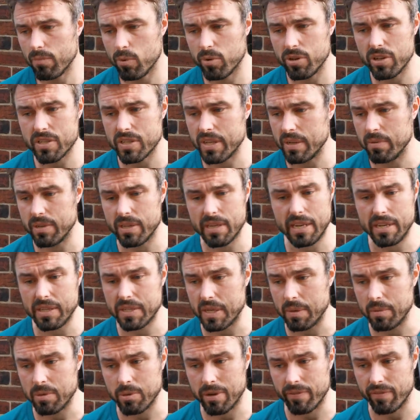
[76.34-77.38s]
But we just
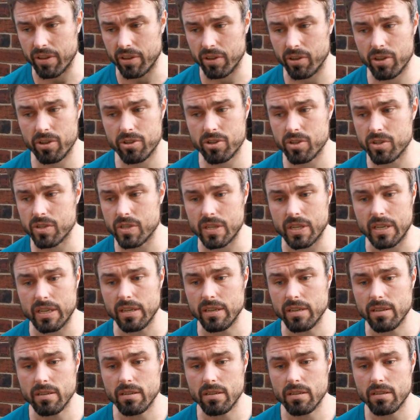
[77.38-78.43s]
didn't seem to have that
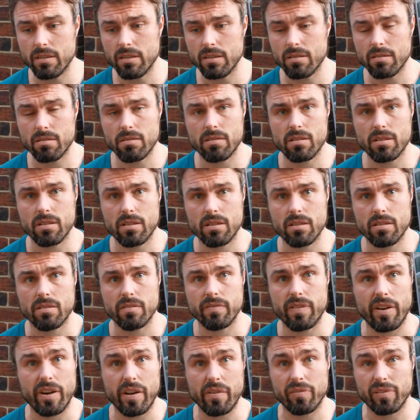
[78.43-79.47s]
urgency.
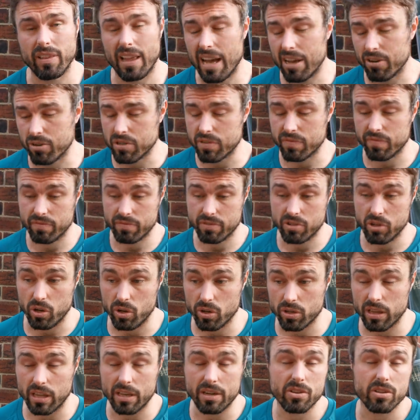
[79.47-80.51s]
Very flat, just
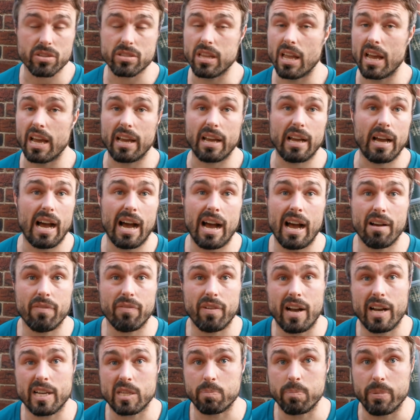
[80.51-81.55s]
dawdling, just like at
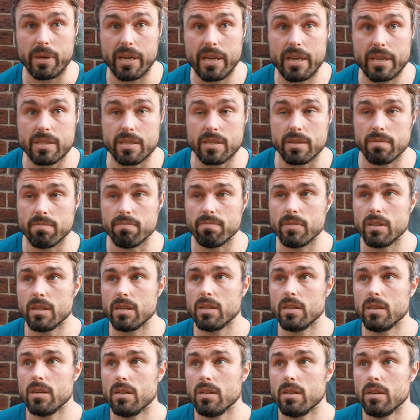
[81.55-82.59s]
half-arsed pace. And
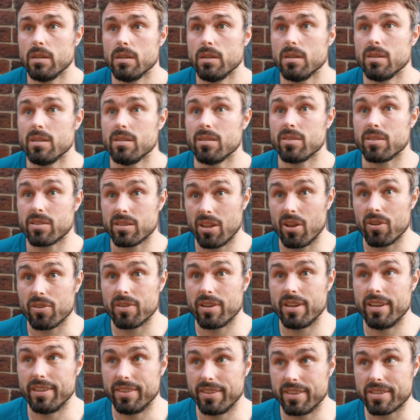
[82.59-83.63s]

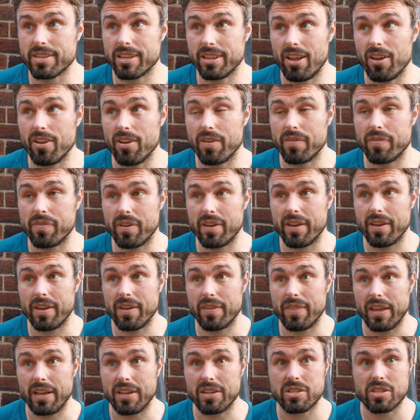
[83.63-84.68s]
there's a lot
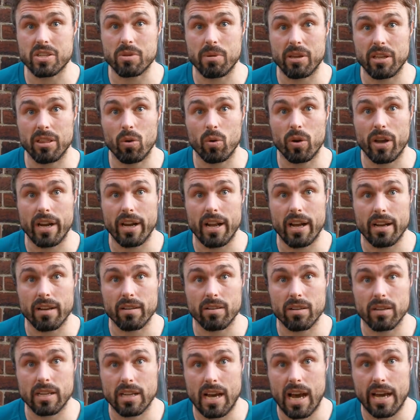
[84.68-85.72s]
of things to be looking
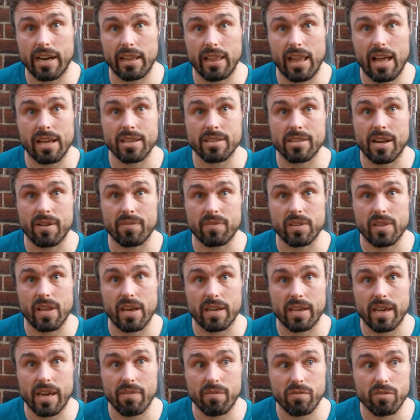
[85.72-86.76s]
at and analysing after
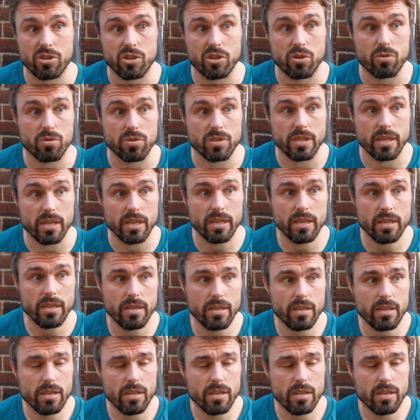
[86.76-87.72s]
that game for Tuesday.